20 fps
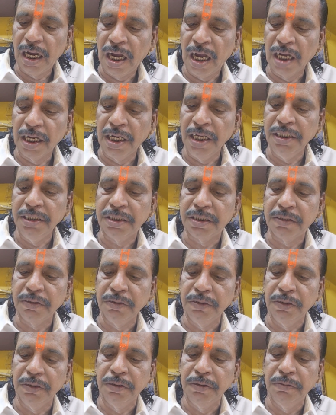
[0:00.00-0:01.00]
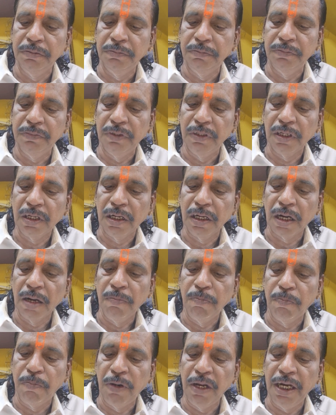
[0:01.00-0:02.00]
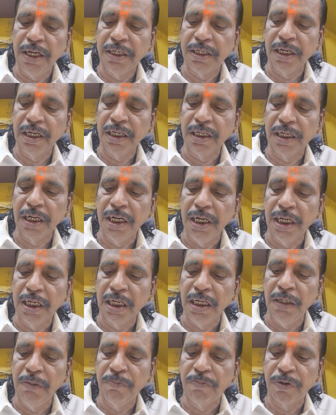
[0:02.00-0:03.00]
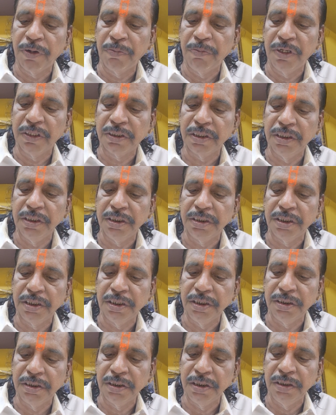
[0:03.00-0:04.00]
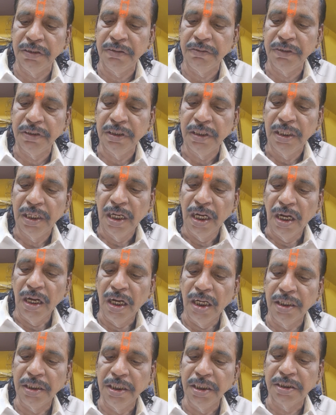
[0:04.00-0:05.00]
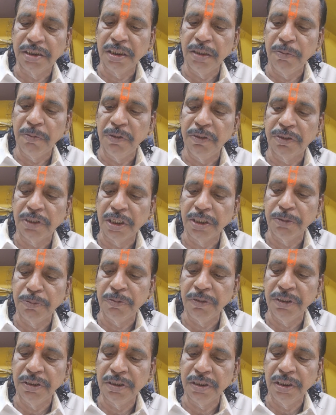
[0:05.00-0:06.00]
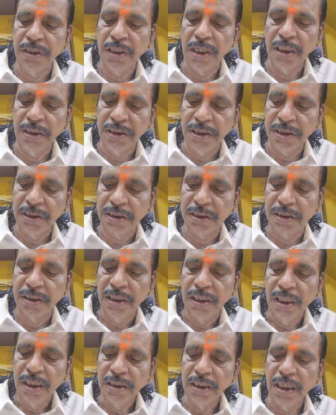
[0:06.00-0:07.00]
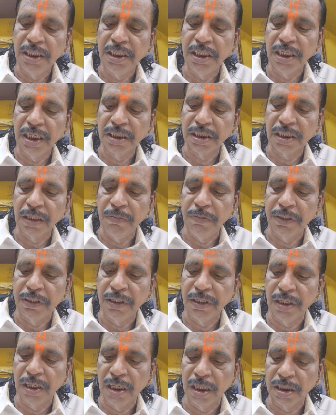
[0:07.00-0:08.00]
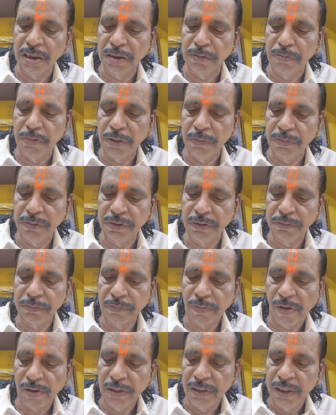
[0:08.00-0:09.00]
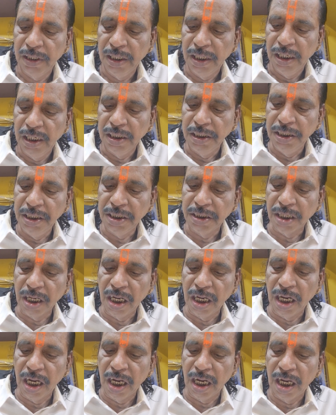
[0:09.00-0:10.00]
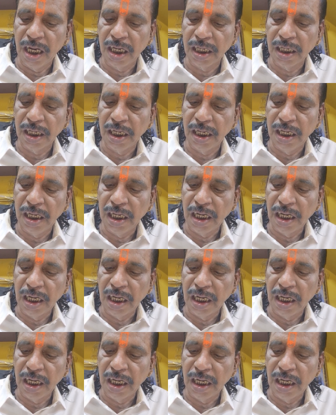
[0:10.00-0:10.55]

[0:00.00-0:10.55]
against whom complaint and critical information is received, or reasonable suspicion exists that he has committed cognizable offense. These all are